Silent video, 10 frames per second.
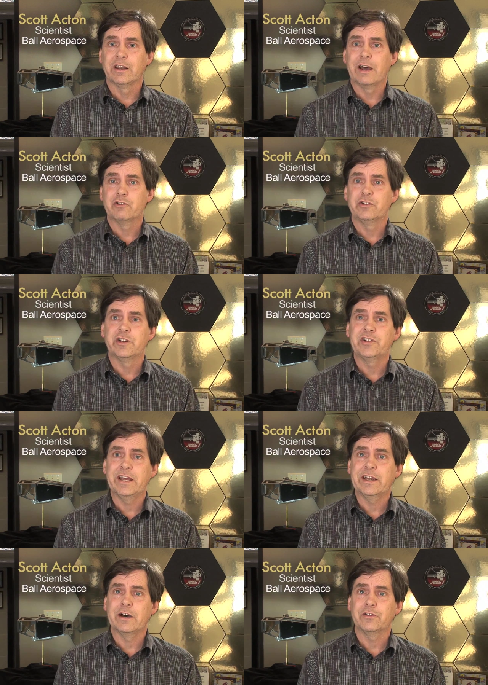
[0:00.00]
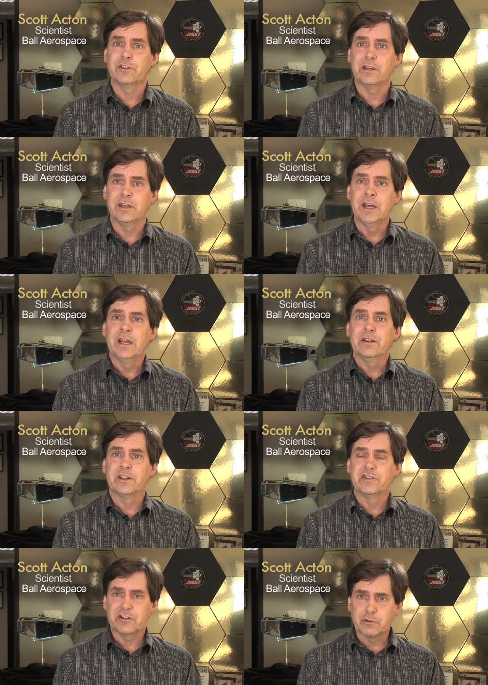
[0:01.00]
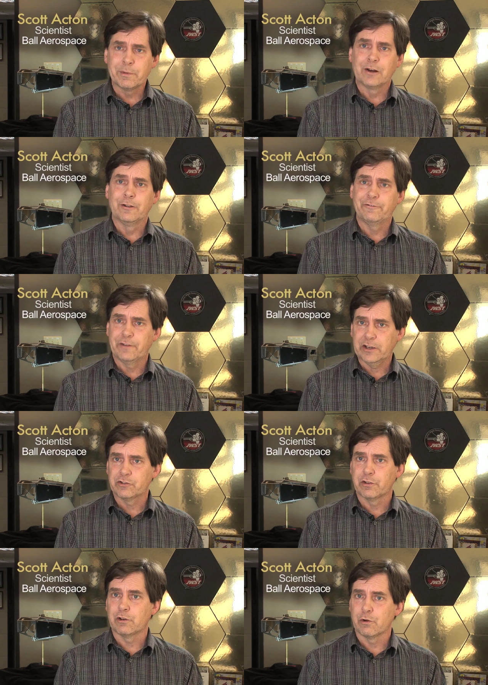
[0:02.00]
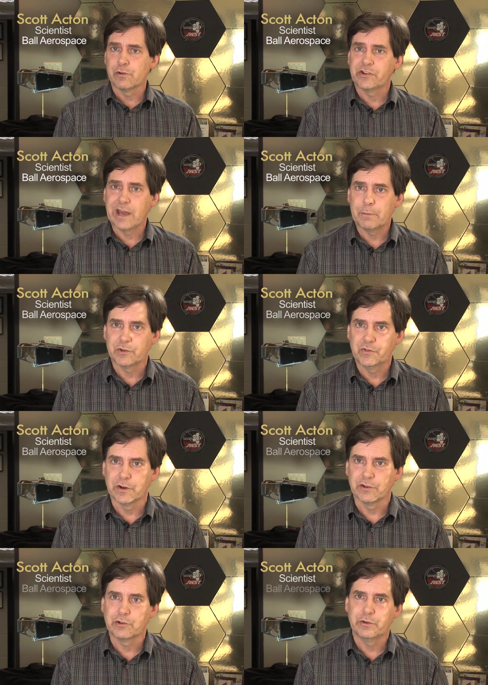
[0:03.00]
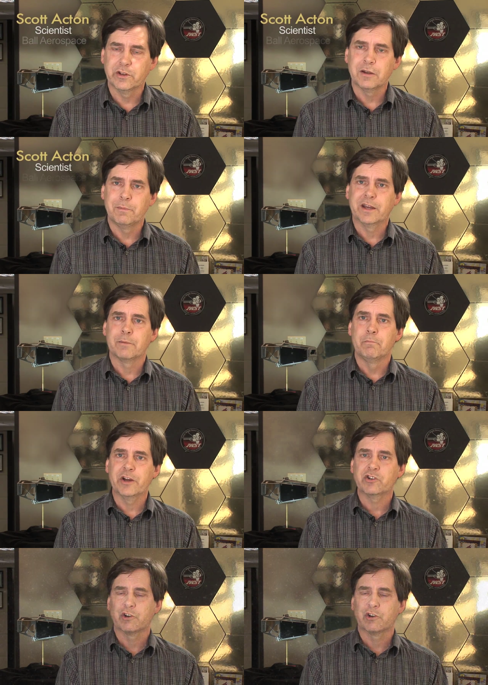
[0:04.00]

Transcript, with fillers: allows you to take out the, the detrimental effects of the Earth's atmosphere so you can make a much